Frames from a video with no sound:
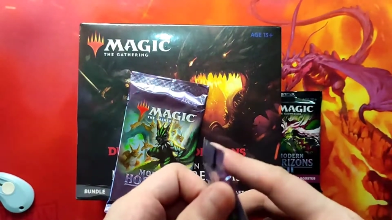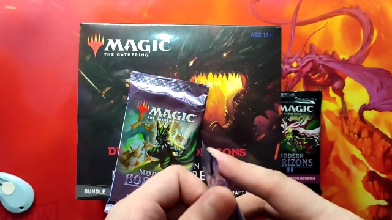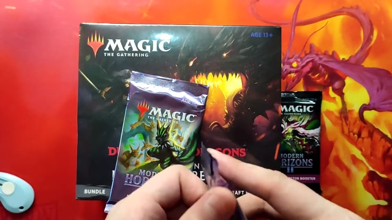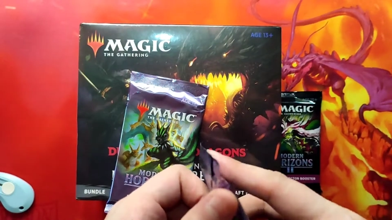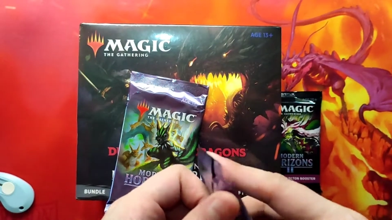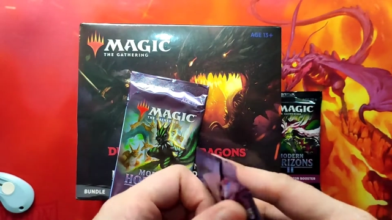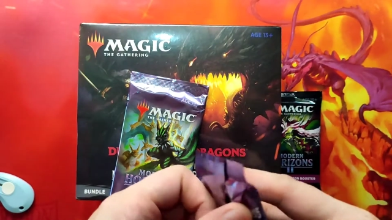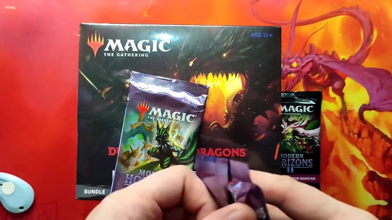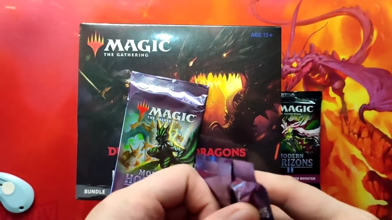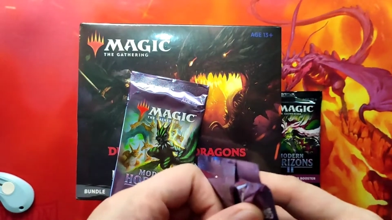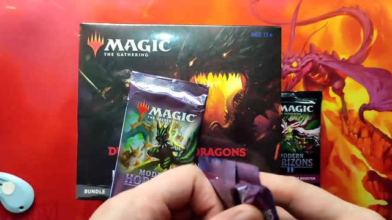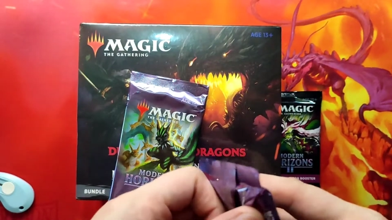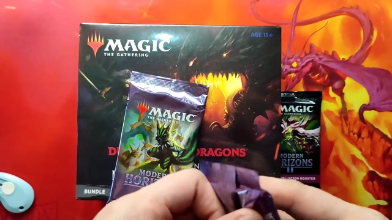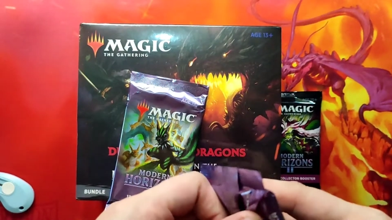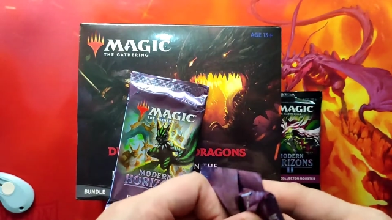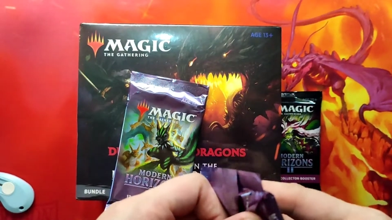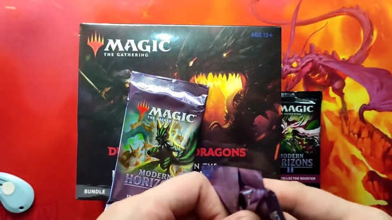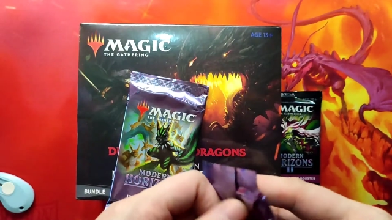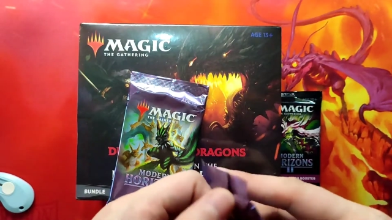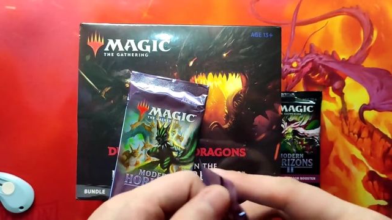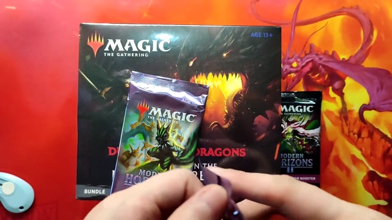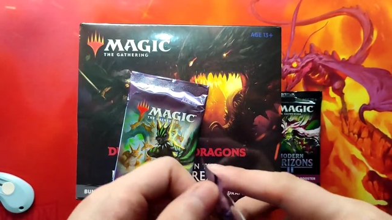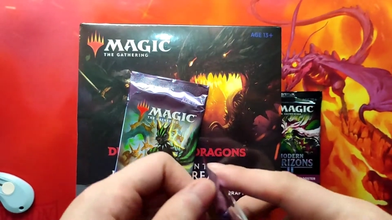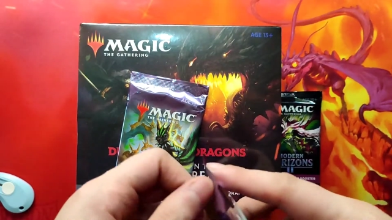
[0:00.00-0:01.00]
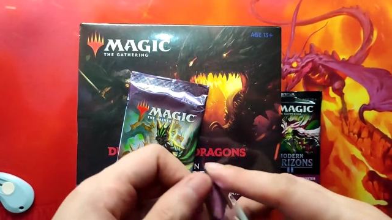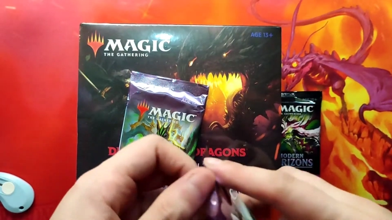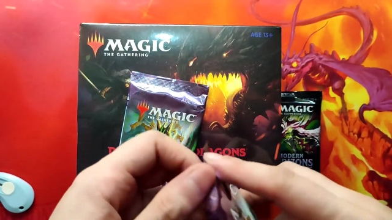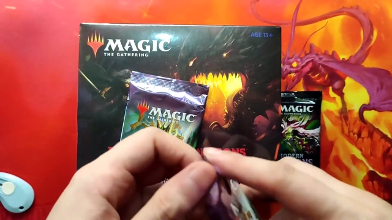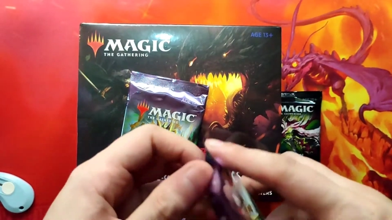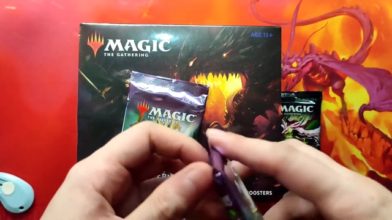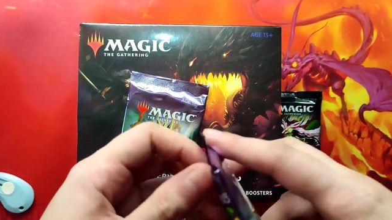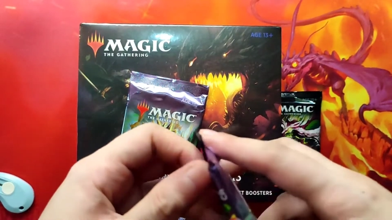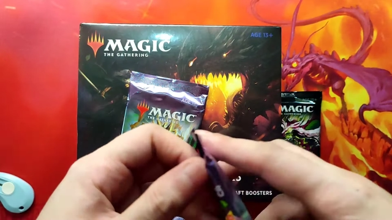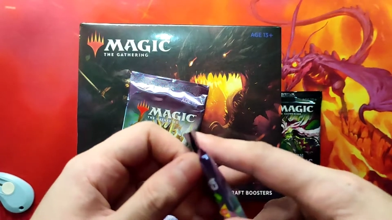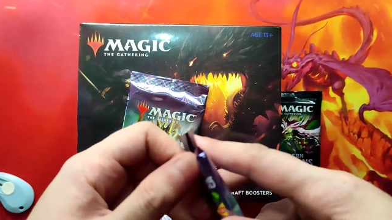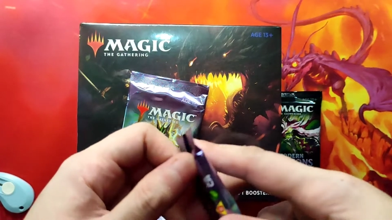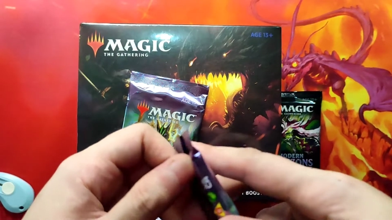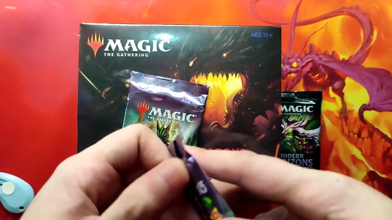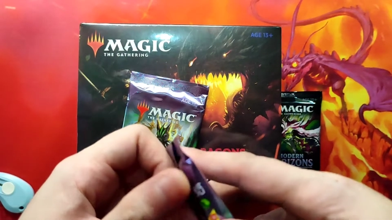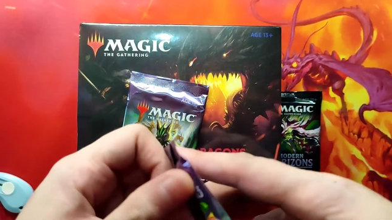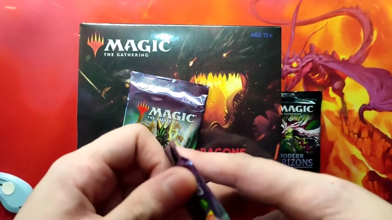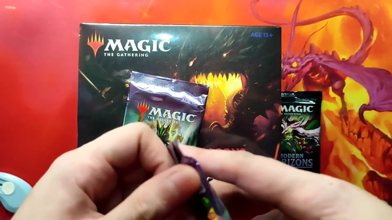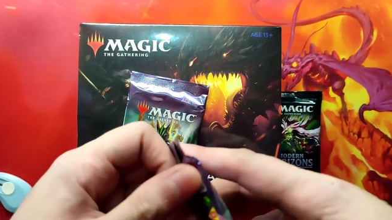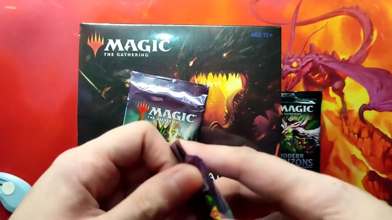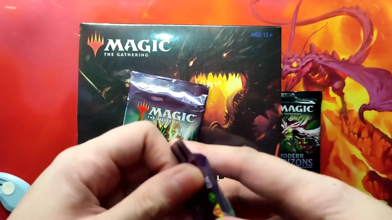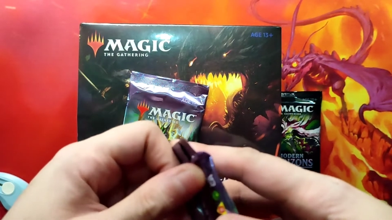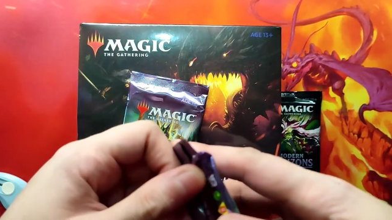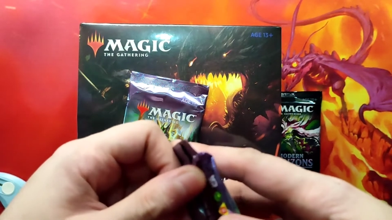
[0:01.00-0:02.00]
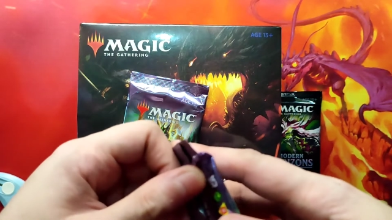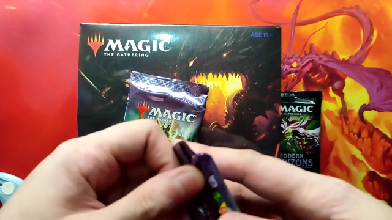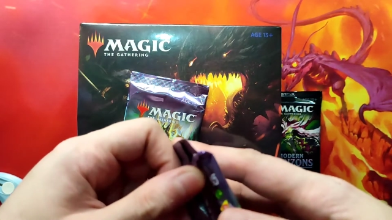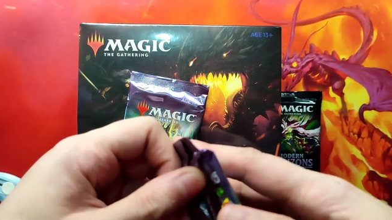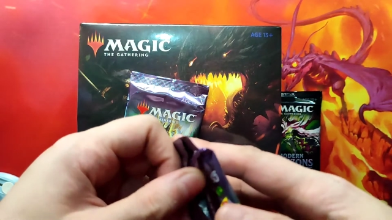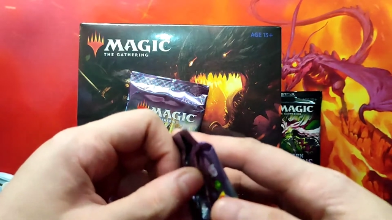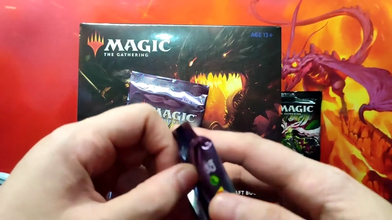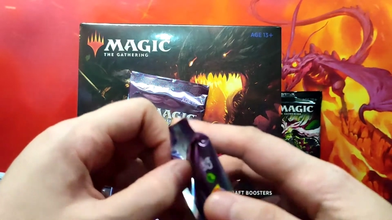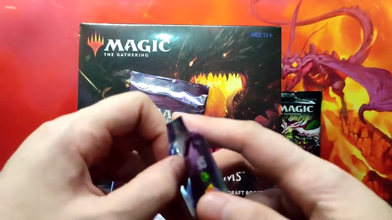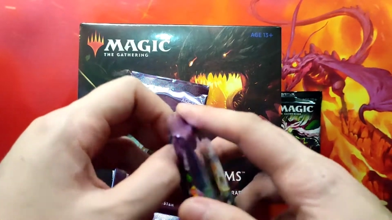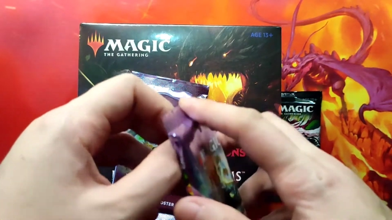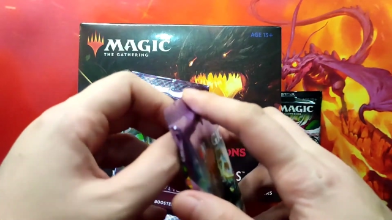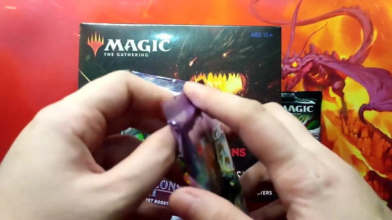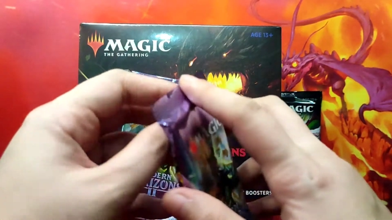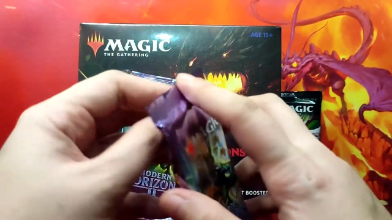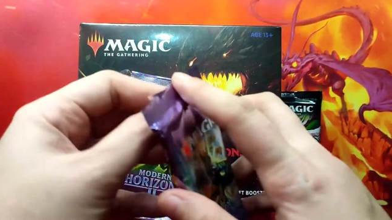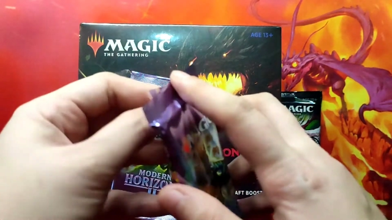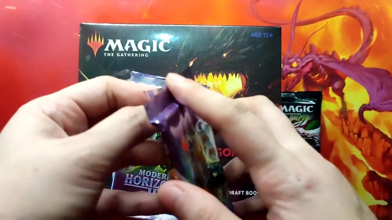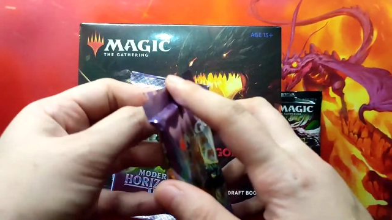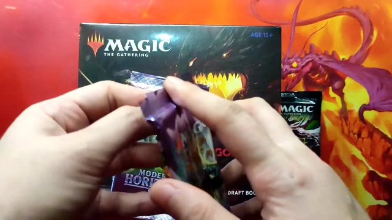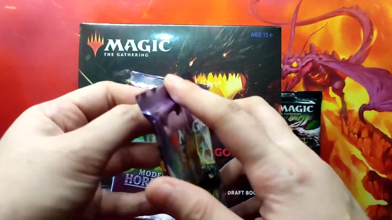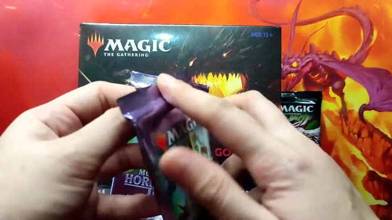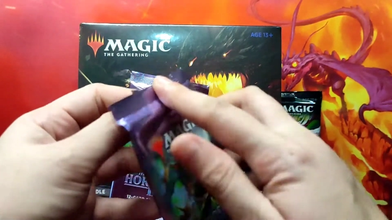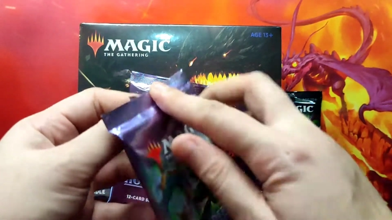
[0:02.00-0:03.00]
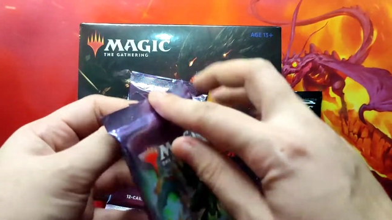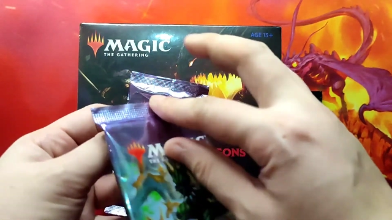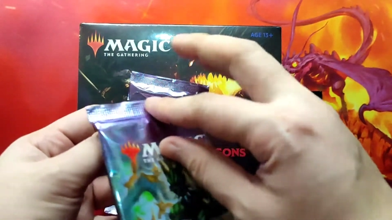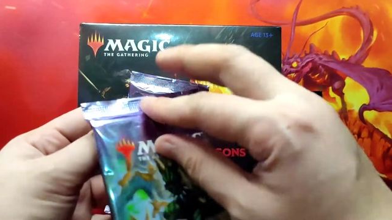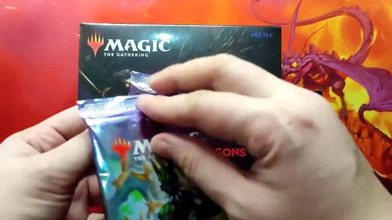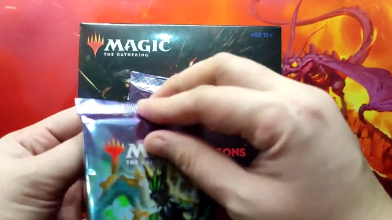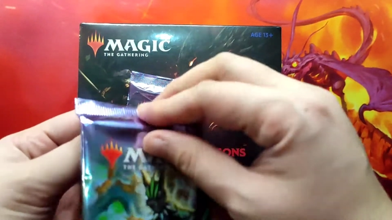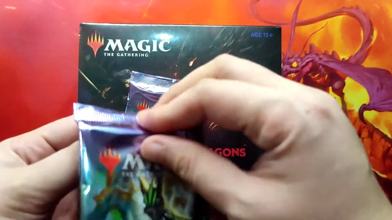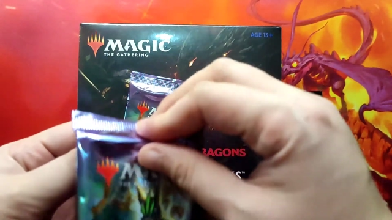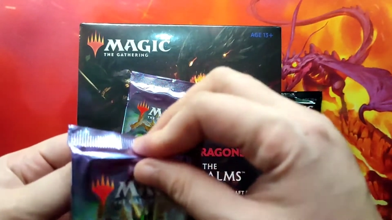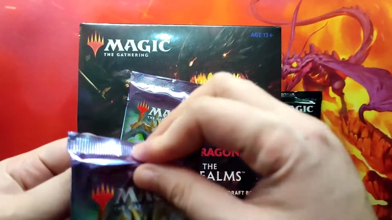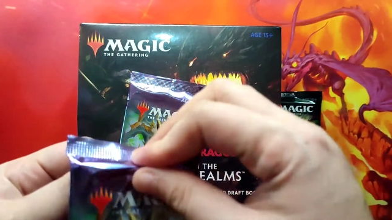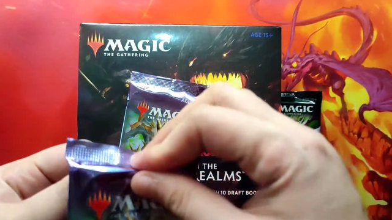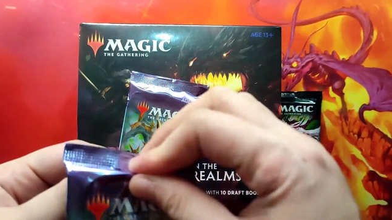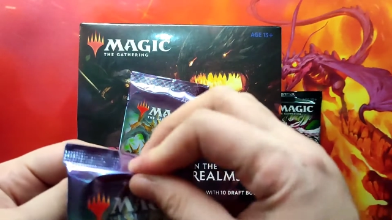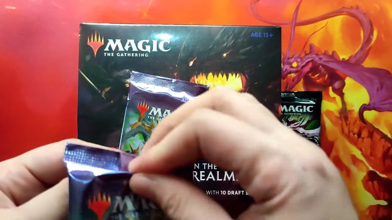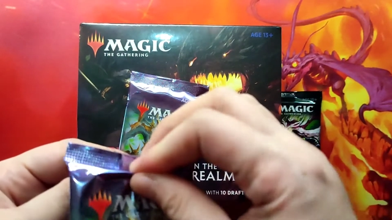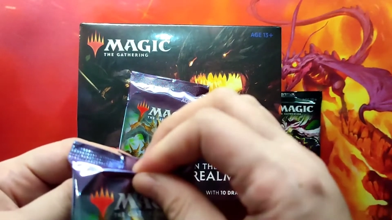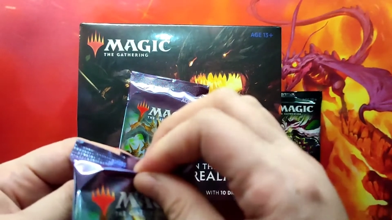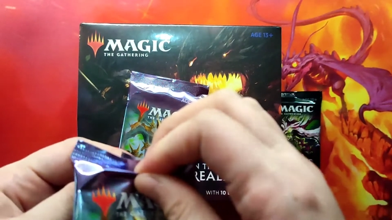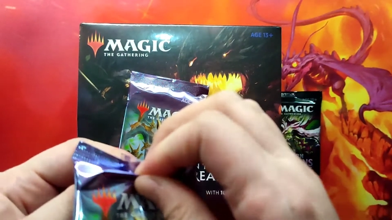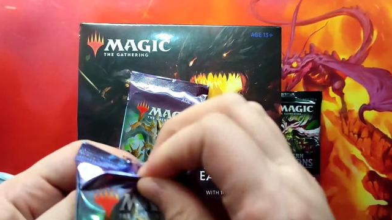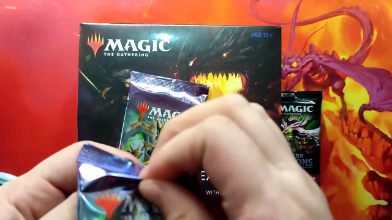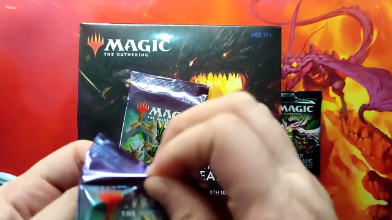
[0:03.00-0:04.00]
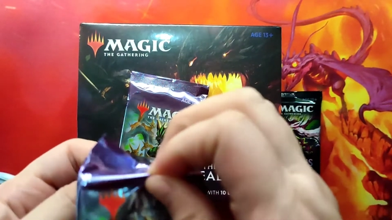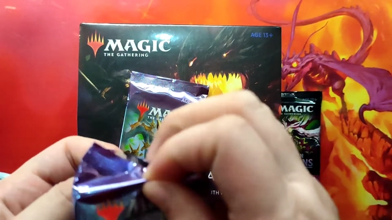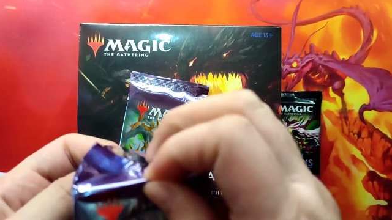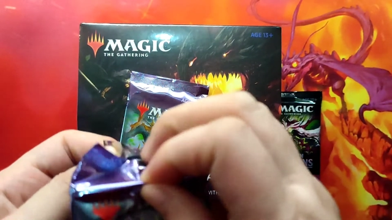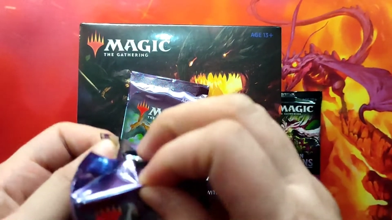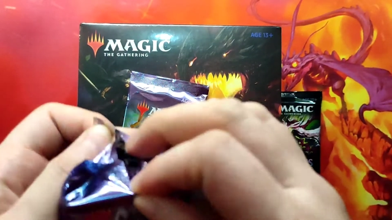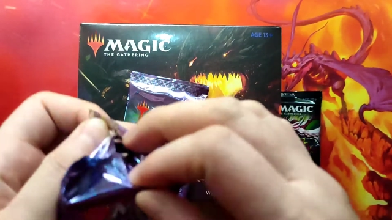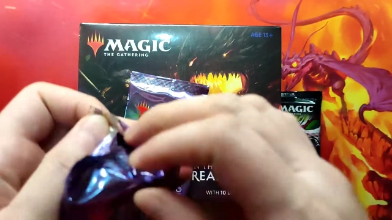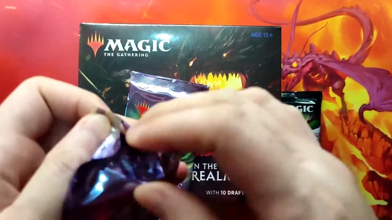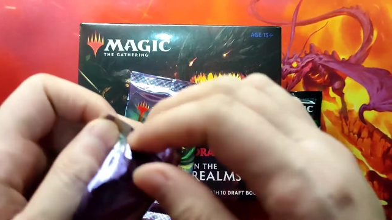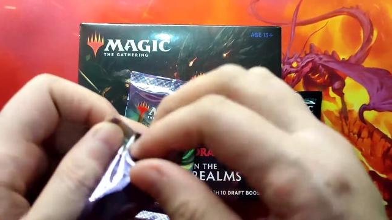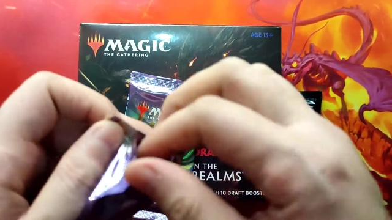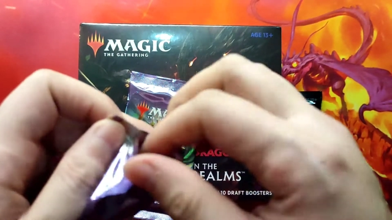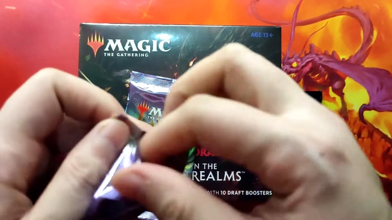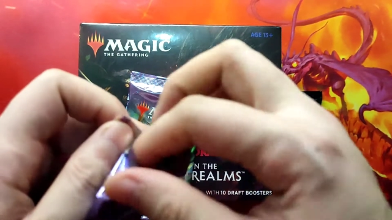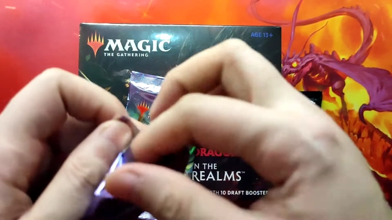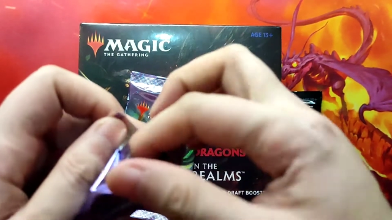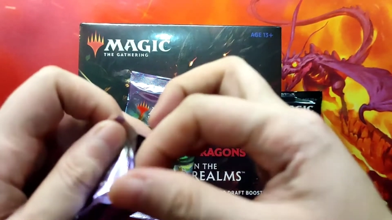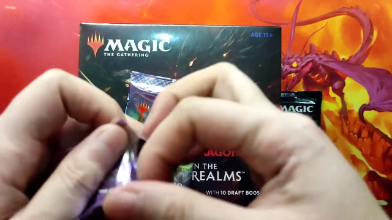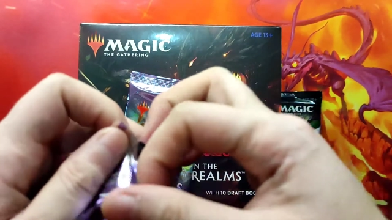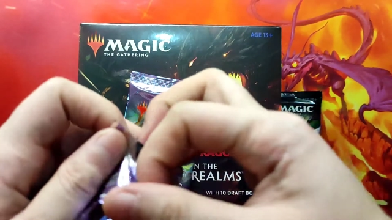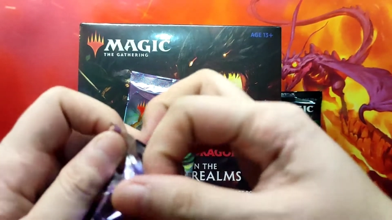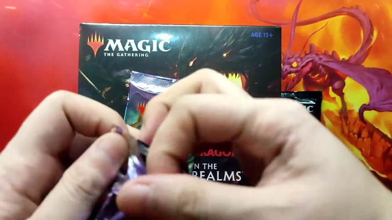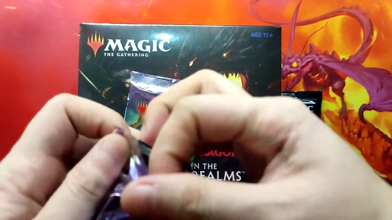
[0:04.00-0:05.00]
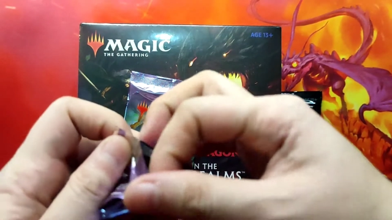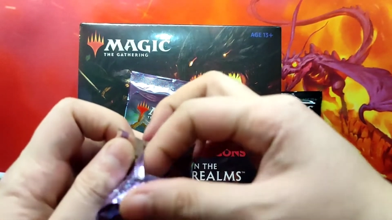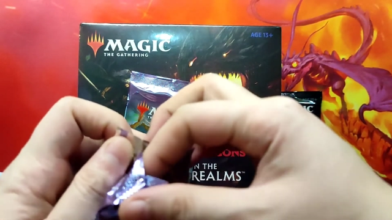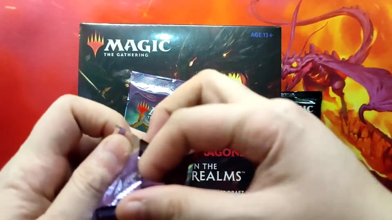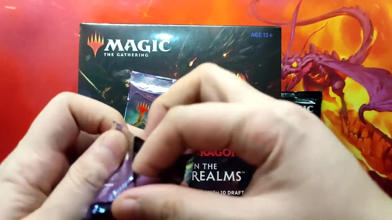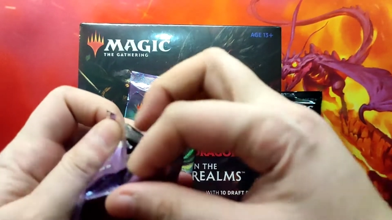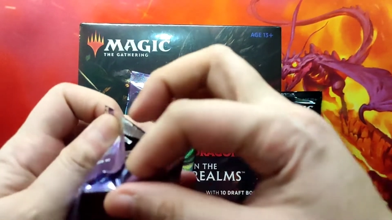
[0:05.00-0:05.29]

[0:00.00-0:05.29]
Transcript: No face is visible, so there are no lips to read.